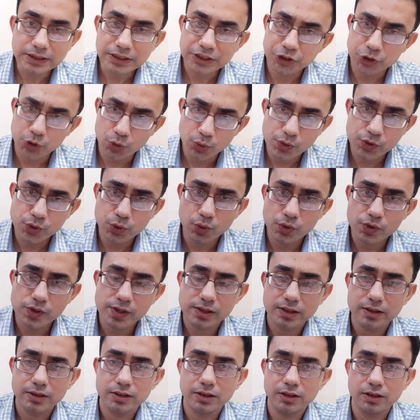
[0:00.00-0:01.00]
Use
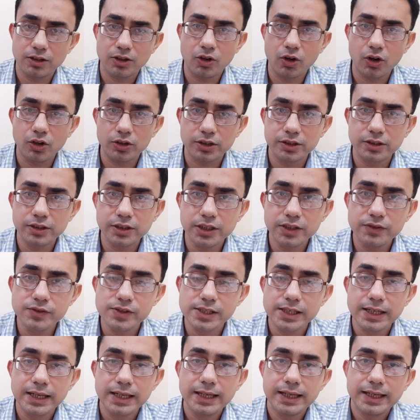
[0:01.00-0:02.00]
those
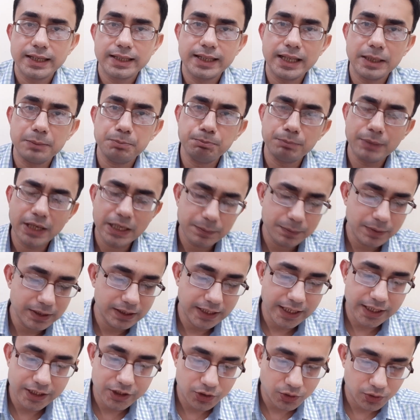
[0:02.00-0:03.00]
alternatives, and maybe
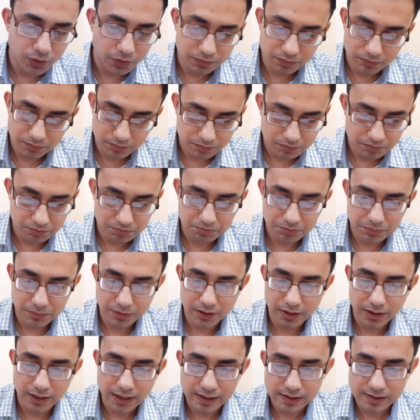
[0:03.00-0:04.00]
later on,
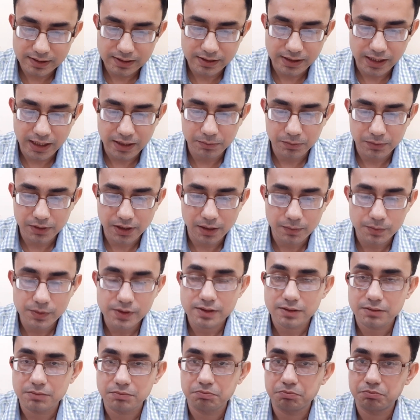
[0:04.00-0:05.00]
as time
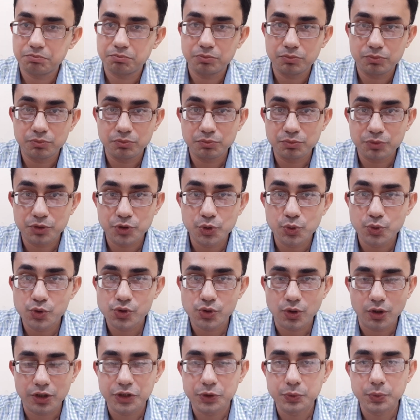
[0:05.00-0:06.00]
comes, use
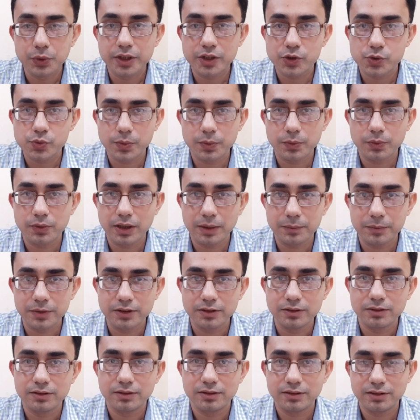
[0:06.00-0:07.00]
SolidWorks. I
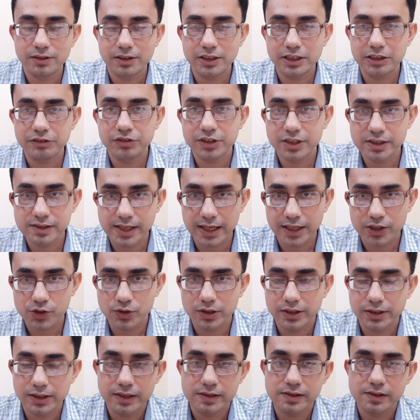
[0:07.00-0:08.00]
mean, if it is
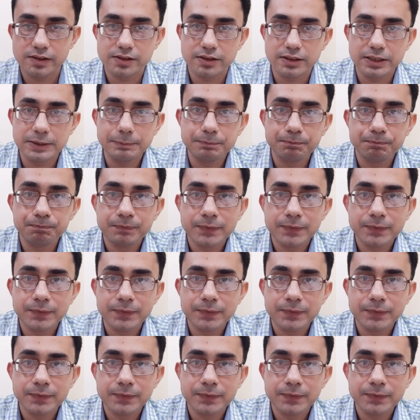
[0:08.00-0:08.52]
actually necessary.